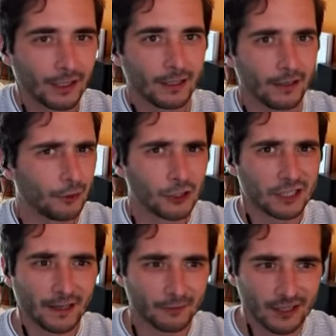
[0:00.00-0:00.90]
If you just
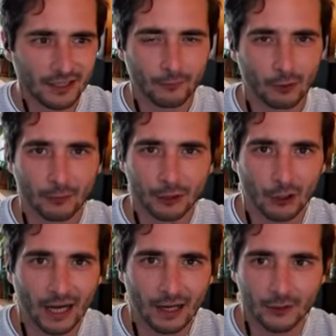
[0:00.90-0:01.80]
have stuff around your
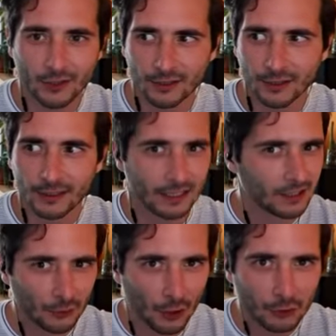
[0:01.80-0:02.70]
house, it's
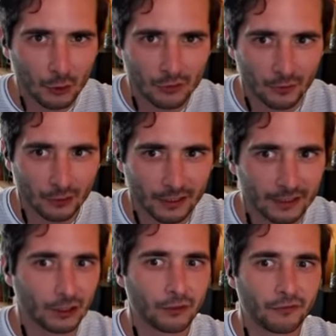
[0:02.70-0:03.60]
still not useful
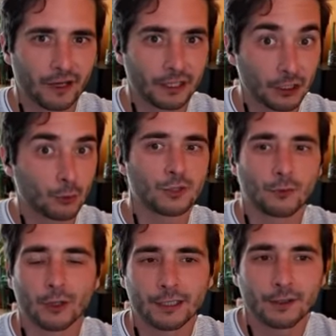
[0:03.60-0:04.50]
until you find a use
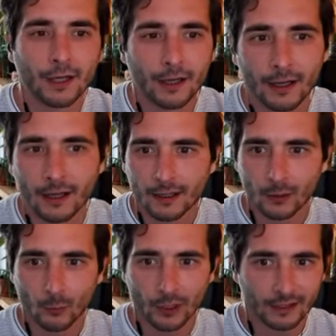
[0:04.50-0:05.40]
for it.
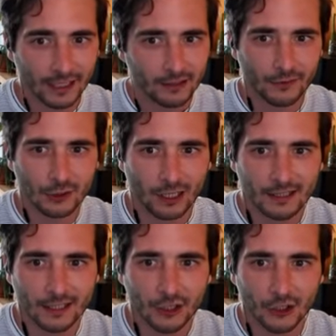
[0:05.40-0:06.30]
With data
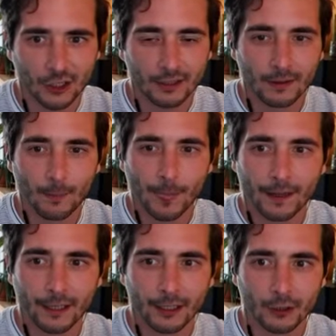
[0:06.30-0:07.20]
visualization,
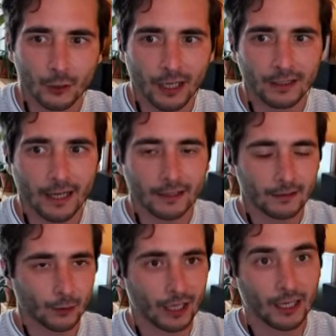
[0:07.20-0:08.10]
you
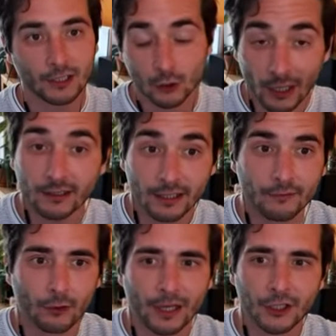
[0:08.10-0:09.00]
can extract
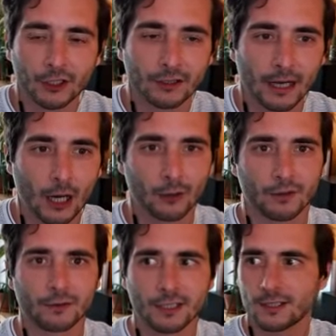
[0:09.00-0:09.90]
information out
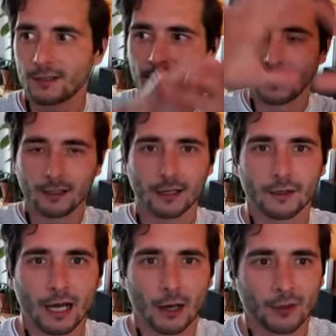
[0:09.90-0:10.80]
of
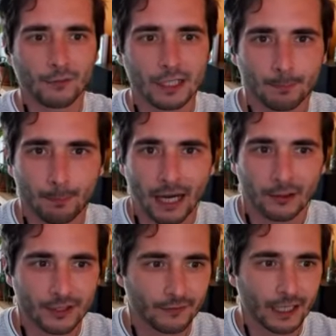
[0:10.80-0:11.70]
these
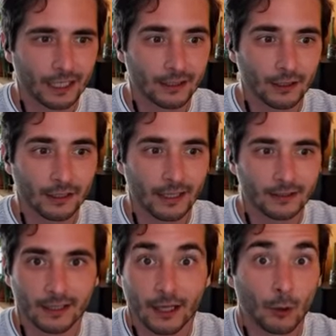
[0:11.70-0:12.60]
piles of data that
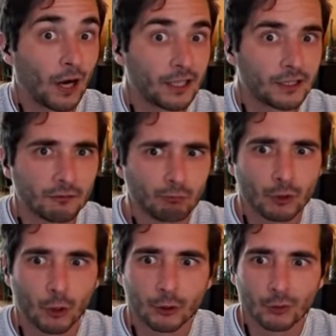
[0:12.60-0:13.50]
otherwise
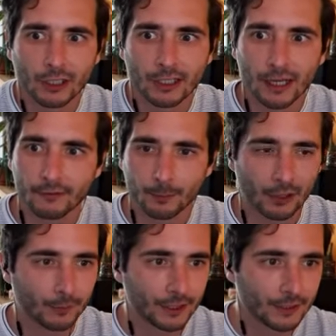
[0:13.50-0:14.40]
don't really have a
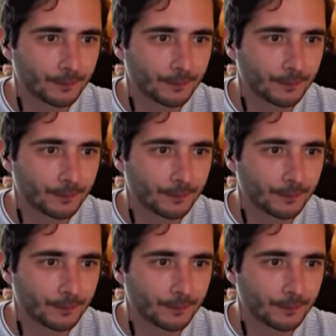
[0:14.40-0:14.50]
purpose.